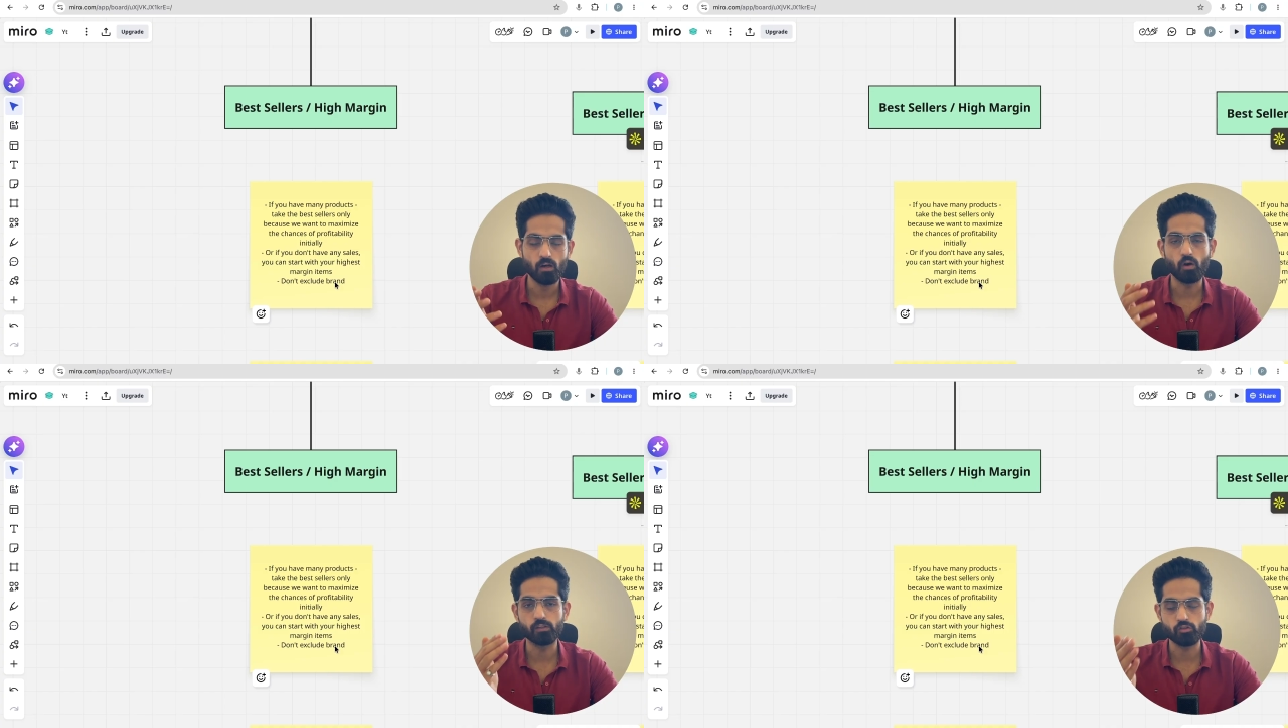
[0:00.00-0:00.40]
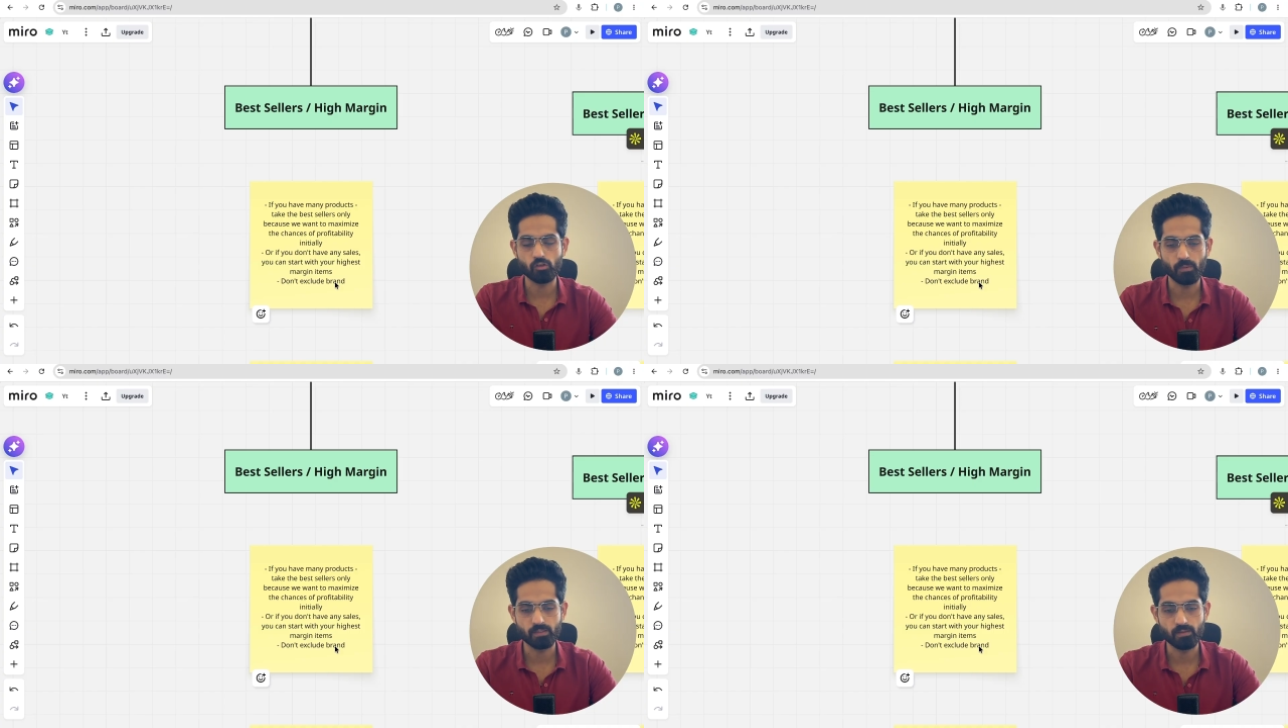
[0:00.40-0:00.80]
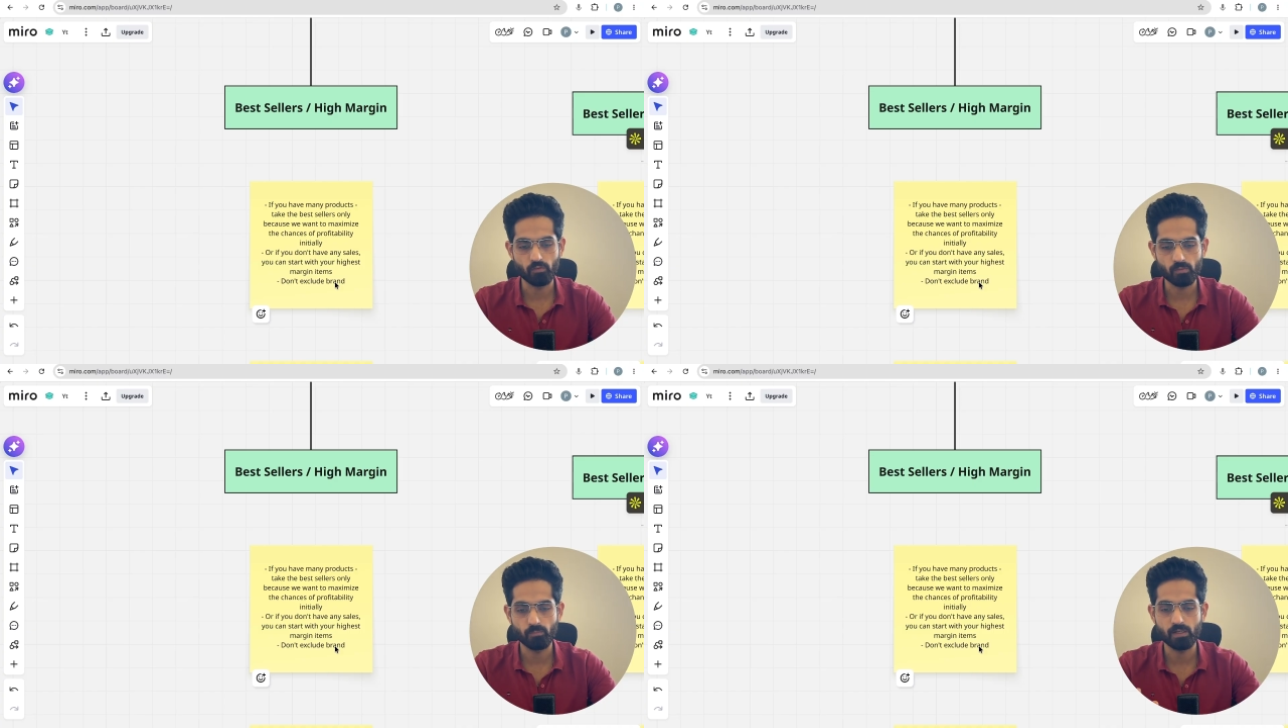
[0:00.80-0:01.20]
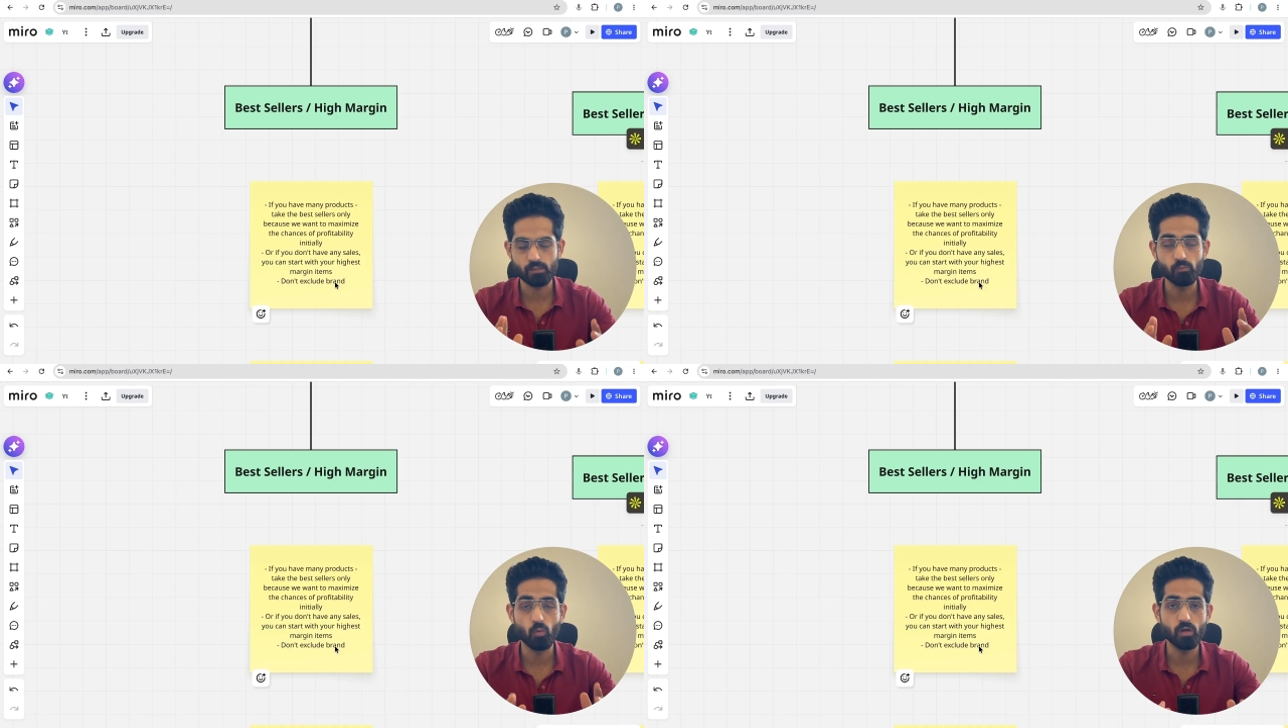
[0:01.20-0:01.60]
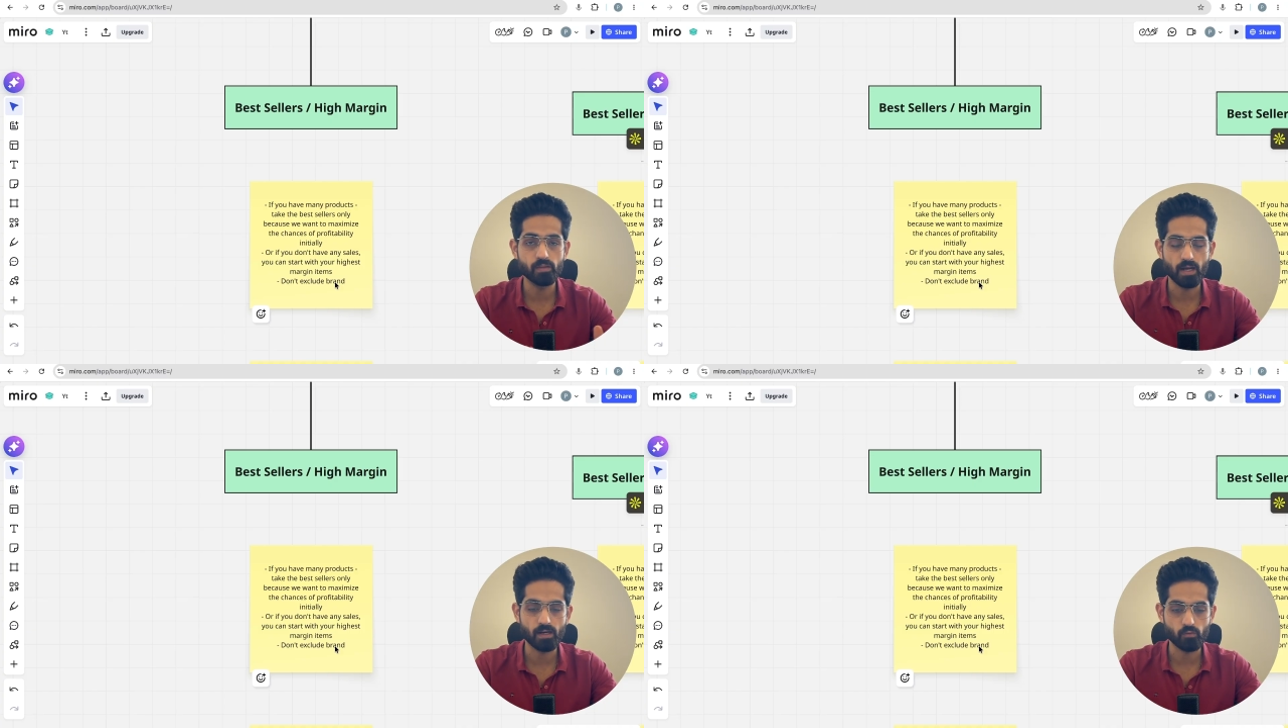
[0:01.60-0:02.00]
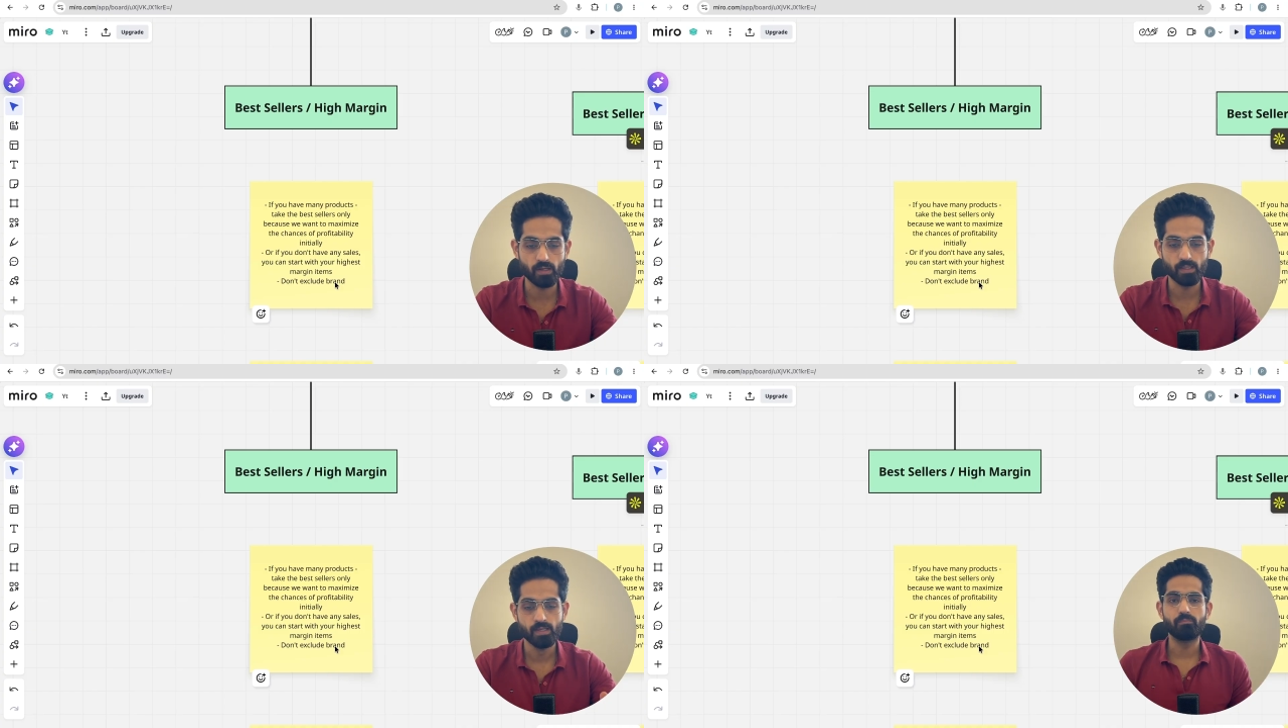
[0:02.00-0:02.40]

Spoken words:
on the shopping network, but you want that, right?